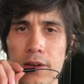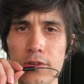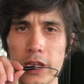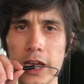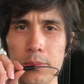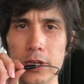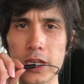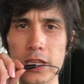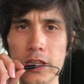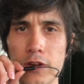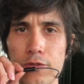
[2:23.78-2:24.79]
of alignment,
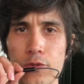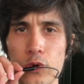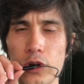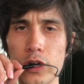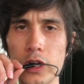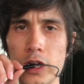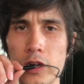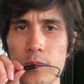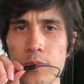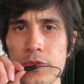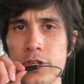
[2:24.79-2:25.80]
and therefore
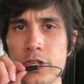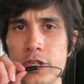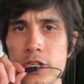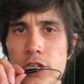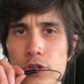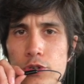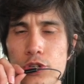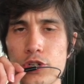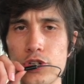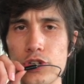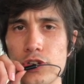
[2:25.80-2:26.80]

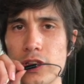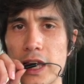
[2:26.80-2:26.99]
your